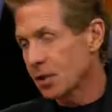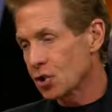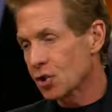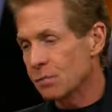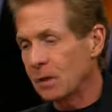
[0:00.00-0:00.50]

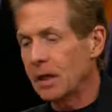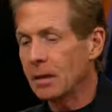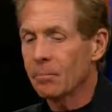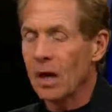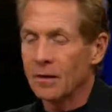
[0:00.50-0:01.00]
That's just
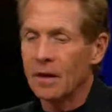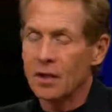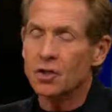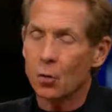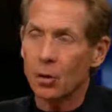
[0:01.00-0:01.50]
me, but I
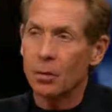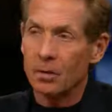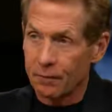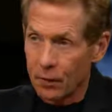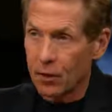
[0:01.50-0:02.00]
think he's going to
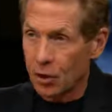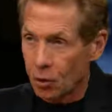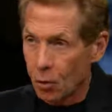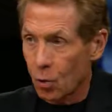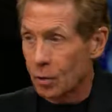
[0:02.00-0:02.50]
be a very
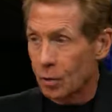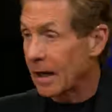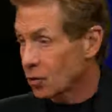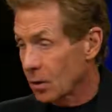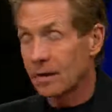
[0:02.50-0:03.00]
good
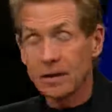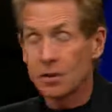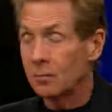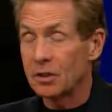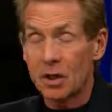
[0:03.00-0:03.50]
quarterback. Do I think he's
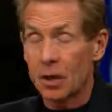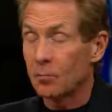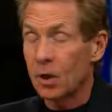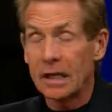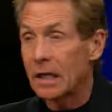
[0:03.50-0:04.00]
going to be Tom
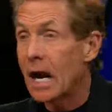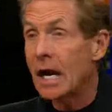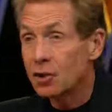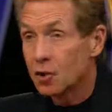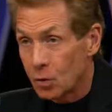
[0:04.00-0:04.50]
Brady?
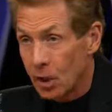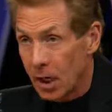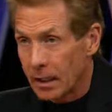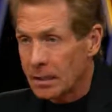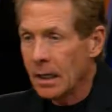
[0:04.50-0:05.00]
I do
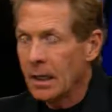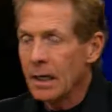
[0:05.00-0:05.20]
not.